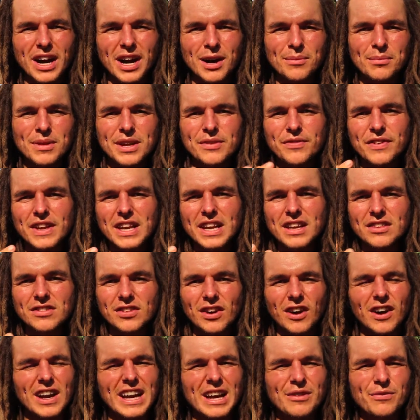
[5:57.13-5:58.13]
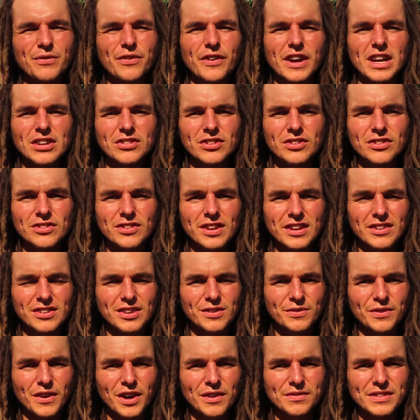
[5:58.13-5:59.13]
I'm living in Thailand
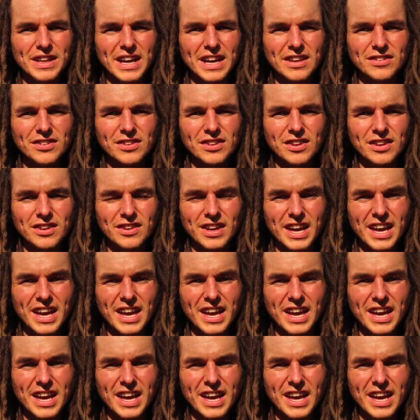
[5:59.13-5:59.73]
365 days of the